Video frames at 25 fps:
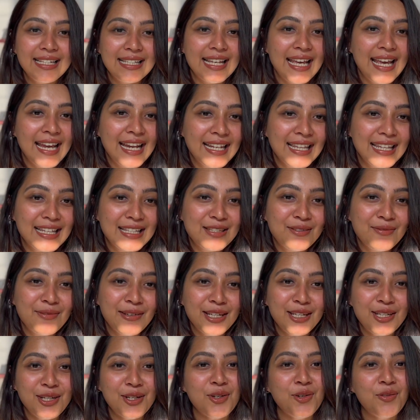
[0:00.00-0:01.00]
end this
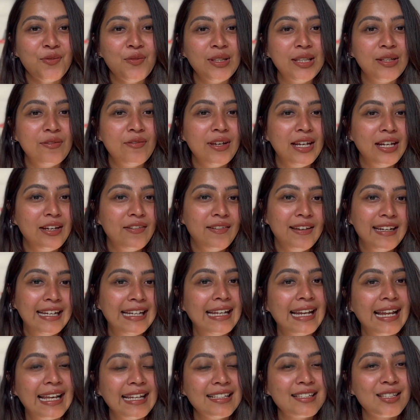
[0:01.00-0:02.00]
video with a very, very
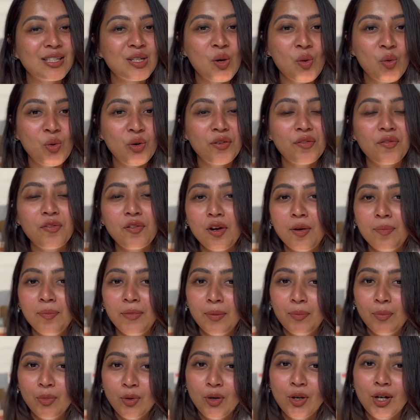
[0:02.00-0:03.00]
nice quote from the
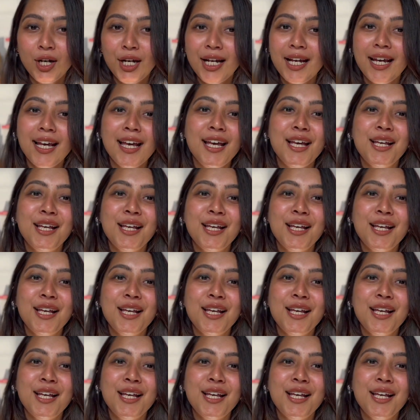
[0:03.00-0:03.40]
book,